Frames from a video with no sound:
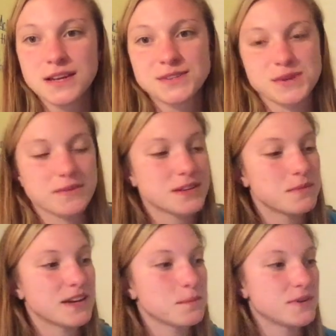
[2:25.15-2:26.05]
So I'm going to
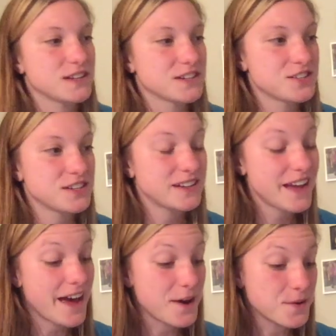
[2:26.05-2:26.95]
make a prediction
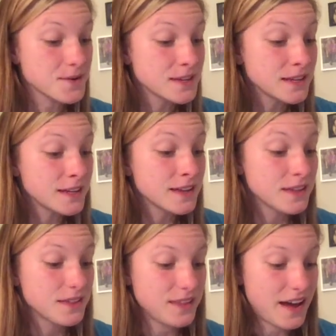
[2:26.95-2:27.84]
now
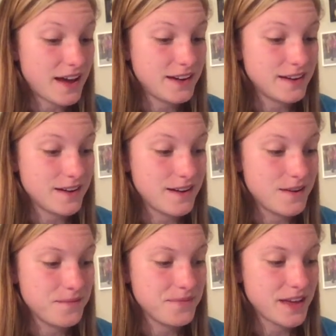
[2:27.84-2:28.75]
that
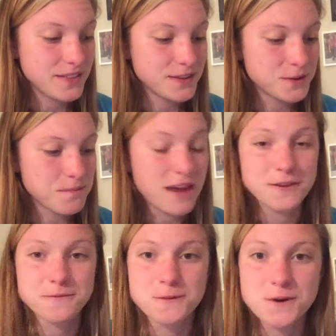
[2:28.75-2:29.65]
that little
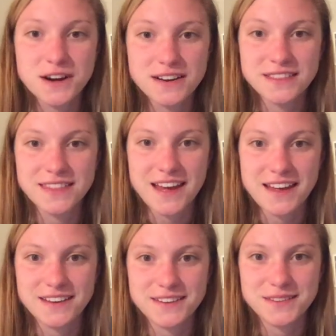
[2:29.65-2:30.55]
metaphor
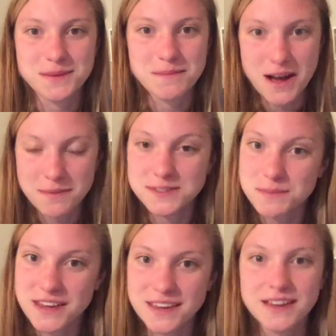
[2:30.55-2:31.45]
that the mom is
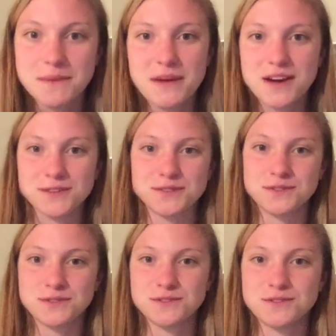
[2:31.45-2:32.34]
making about
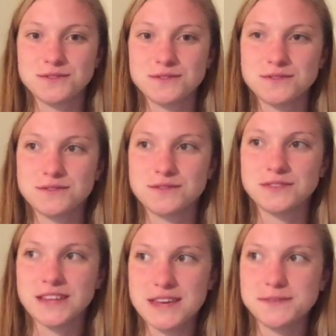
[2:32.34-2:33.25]

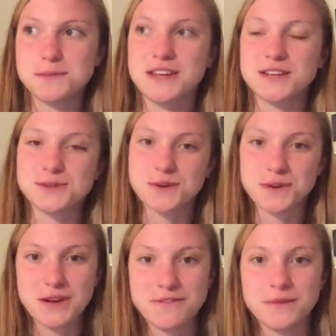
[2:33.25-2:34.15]
leaves being torn
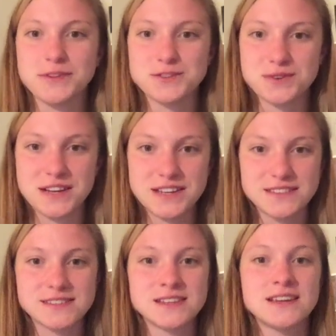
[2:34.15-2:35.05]
away from the
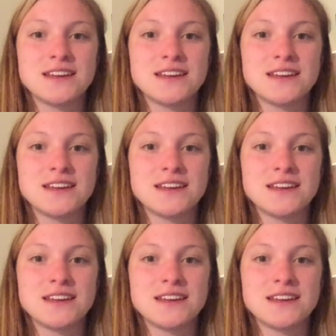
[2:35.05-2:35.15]
trees